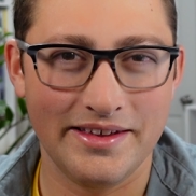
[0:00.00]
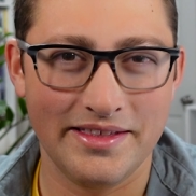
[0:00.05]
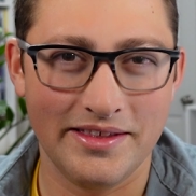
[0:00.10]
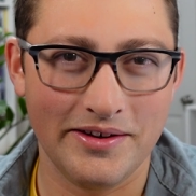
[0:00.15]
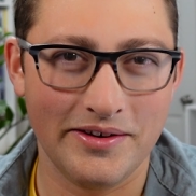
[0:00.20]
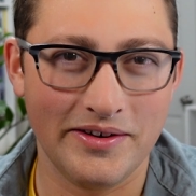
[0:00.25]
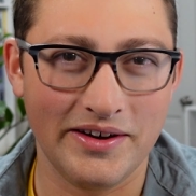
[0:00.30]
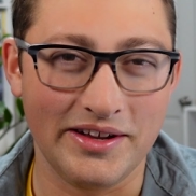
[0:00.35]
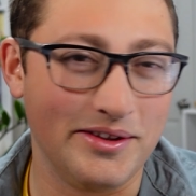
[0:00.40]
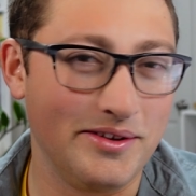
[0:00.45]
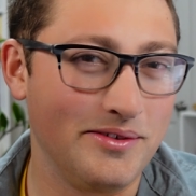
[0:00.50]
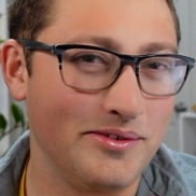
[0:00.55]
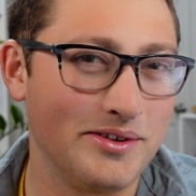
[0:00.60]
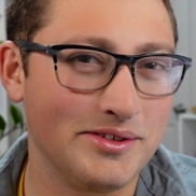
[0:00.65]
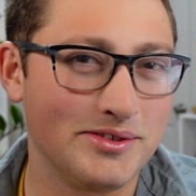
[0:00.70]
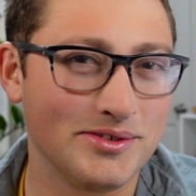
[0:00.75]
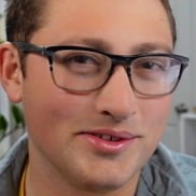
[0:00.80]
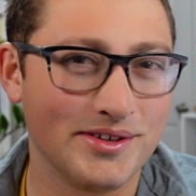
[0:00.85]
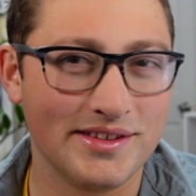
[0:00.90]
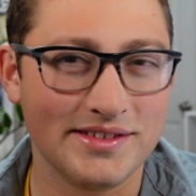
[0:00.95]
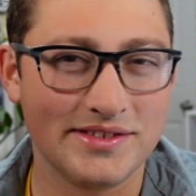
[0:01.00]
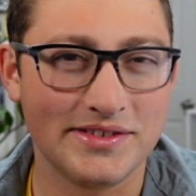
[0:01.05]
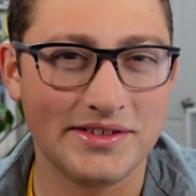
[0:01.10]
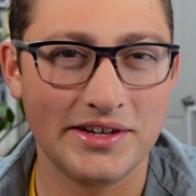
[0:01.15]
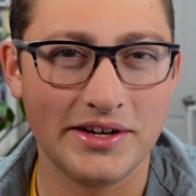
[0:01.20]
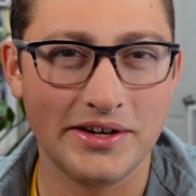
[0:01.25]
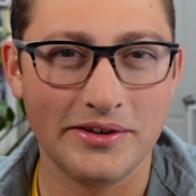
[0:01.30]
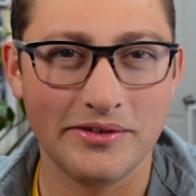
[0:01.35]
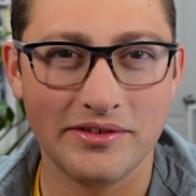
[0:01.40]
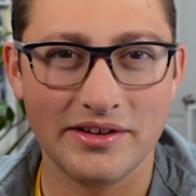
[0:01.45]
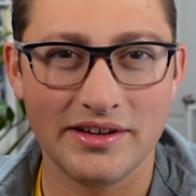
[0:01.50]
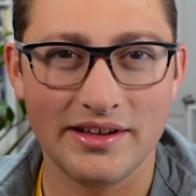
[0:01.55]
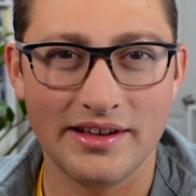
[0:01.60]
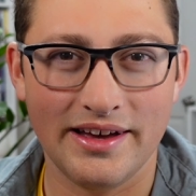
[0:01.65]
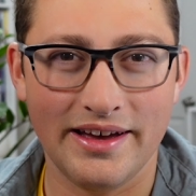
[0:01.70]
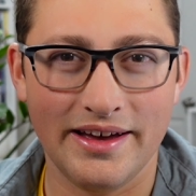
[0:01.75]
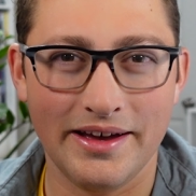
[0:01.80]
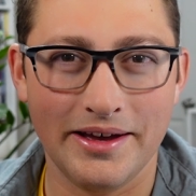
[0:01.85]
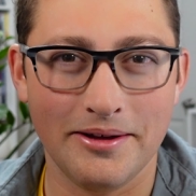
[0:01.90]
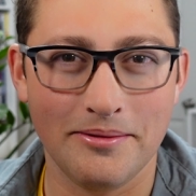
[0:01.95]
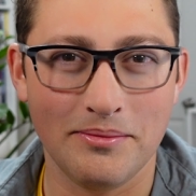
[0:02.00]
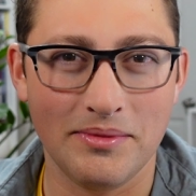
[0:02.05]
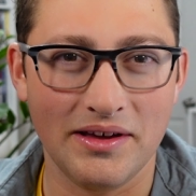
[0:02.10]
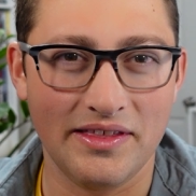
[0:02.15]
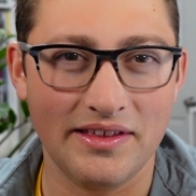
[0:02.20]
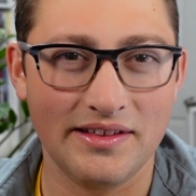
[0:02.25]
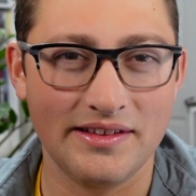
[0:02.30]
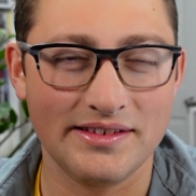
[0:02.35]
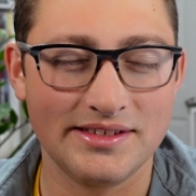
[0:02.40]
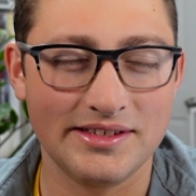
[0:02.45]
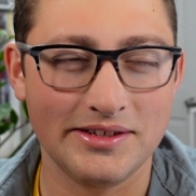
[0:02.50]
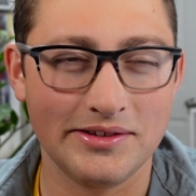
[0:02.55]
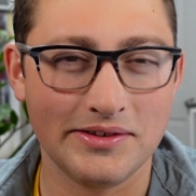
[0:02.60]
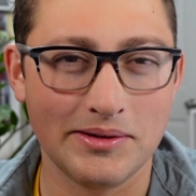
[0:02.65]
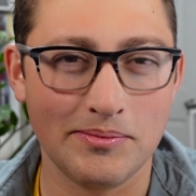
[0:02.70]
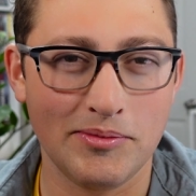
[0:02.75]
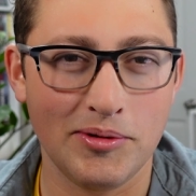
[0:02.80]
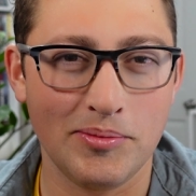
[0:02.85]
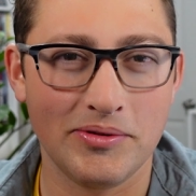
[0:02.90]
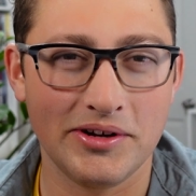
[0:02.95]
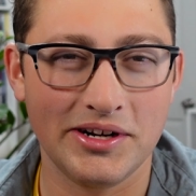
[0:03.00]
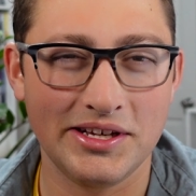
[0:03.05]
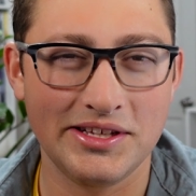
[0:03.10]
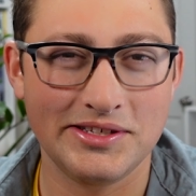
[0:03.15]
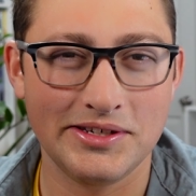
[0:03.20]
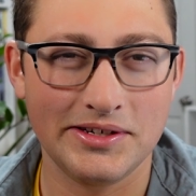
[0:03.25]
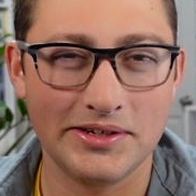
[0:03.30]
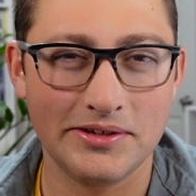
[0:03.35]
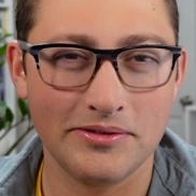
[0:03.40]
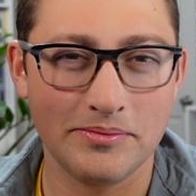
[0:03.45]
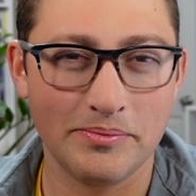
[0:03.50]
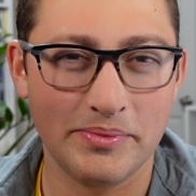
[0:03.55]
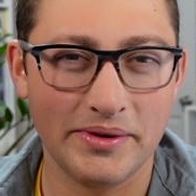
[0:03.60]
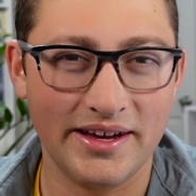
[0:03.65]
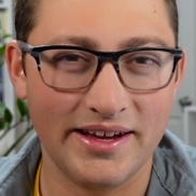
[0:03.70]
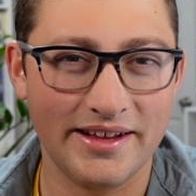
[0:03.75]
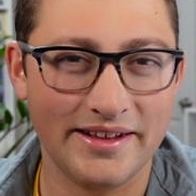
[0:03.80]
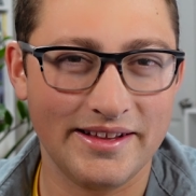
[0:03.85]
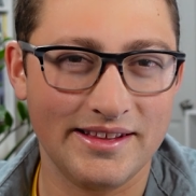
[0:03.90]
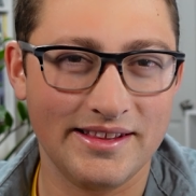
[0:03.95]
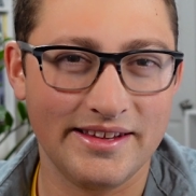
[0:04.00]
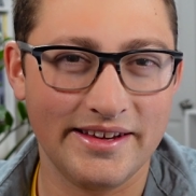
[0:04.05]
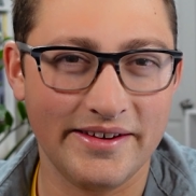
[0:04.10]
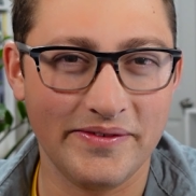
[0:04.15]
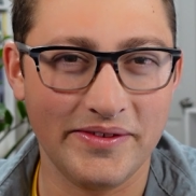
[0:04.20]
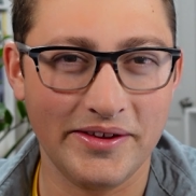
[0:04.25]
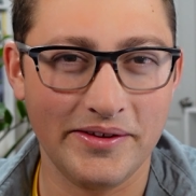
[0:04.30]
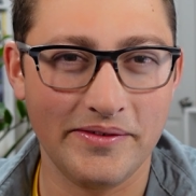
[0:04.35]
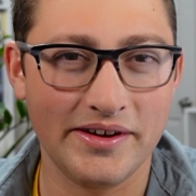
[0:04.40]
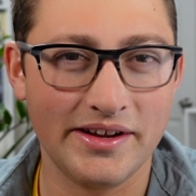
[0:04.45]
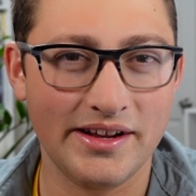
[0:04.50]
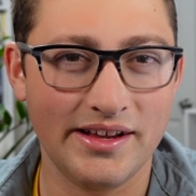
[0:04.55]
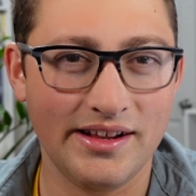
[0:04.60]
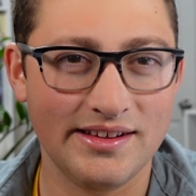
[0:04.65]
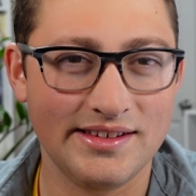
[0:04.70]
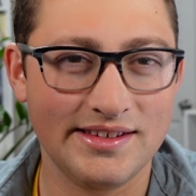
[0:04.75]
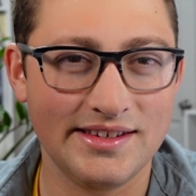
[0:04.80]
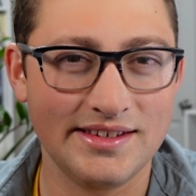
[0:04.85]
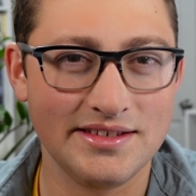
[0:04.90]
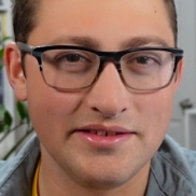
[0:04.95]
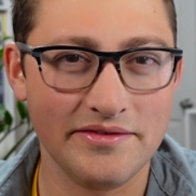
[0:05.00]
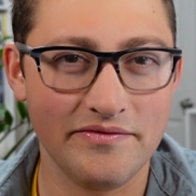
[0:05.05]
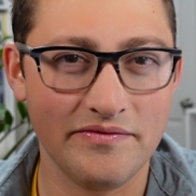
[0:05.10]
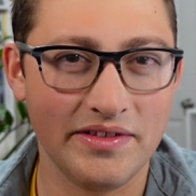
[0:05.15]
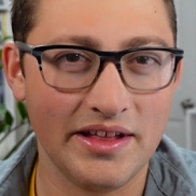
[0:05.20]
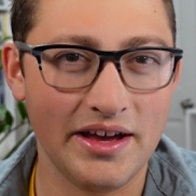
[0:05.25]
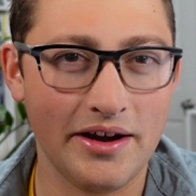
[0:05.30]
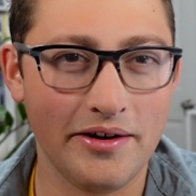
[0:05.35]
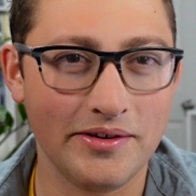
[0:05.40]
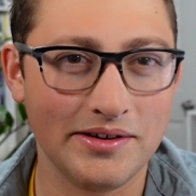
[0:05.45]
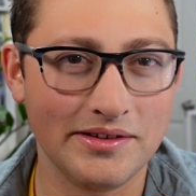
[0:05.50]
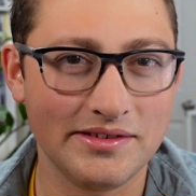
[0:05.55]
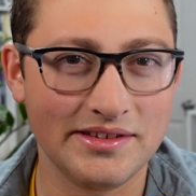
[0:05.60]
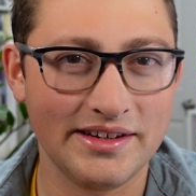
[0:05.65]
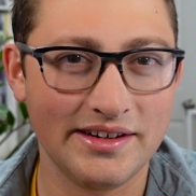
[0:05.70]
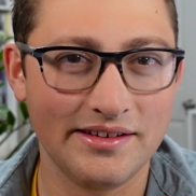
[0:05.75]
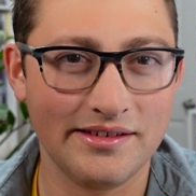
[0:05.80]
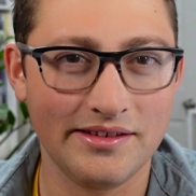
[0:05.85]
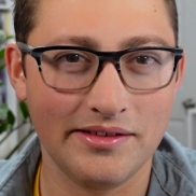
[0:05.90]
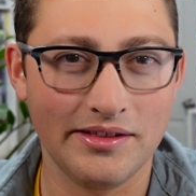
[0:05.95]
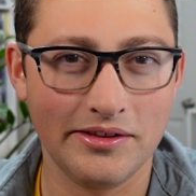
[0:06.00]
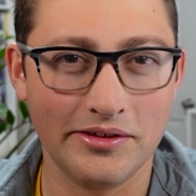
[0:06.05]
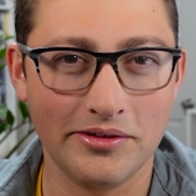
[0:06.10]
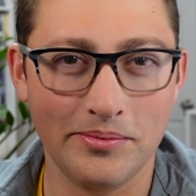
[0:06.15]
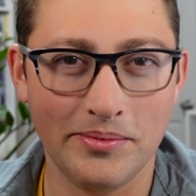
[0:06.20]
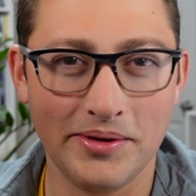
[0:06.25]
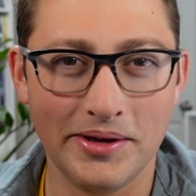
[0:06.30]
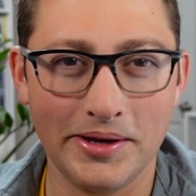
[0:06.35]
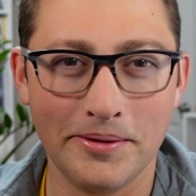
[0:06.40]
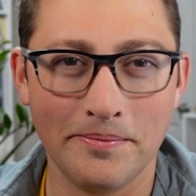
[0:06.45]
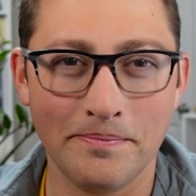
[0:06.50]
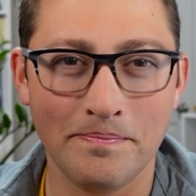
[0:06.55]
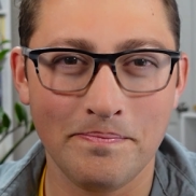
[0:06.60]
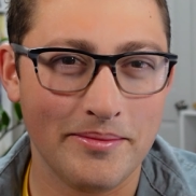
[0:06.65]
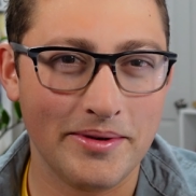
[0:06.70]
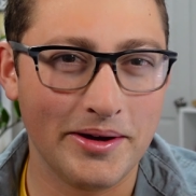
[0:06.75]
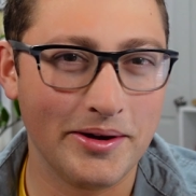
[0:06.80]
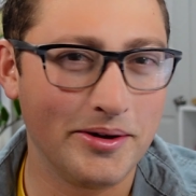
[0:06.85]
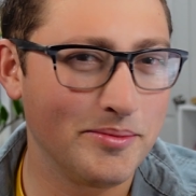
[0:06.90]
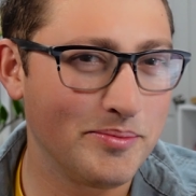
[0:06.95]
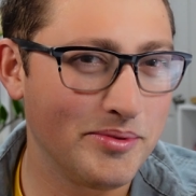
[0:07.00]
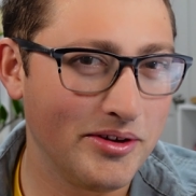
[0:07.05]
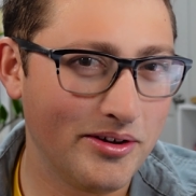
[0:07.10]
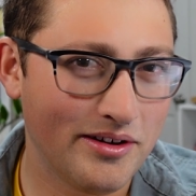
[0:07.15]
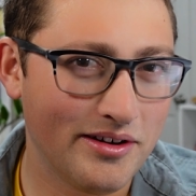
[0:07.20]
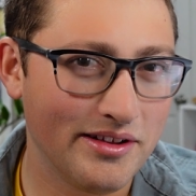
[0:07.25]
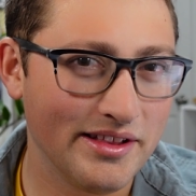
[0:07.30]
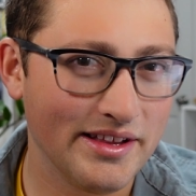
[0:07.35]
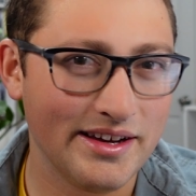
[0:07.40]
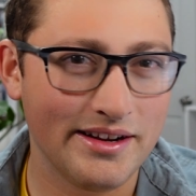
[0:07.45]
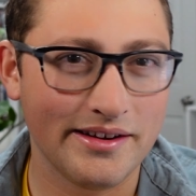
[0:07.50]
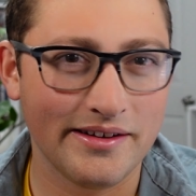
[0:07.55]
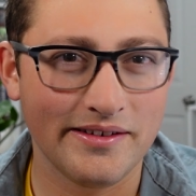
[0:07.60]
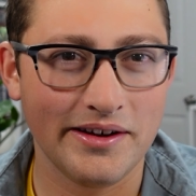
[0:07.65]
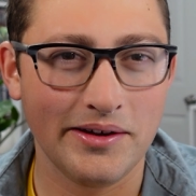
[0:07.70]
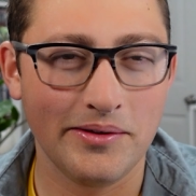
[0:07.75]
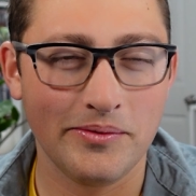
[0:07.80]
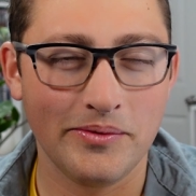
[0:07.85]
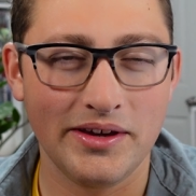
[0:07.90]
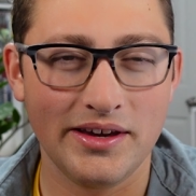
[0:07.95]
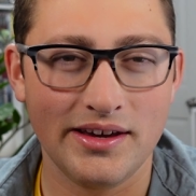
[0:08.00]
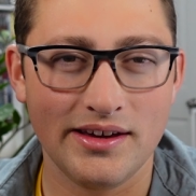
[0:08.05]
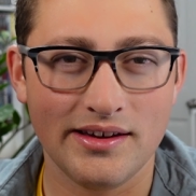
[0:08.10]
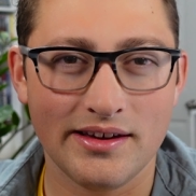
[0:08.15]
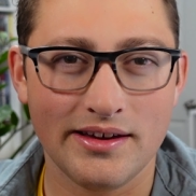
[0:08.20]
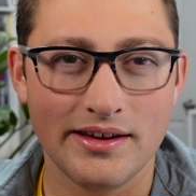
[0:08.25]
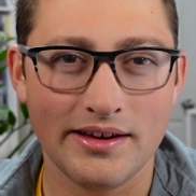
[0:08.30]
Though I do enjoy the snow. I think the snow can be pretty too, but definitely ready to see some flowers here in a little bit. But I hope you all had a great week.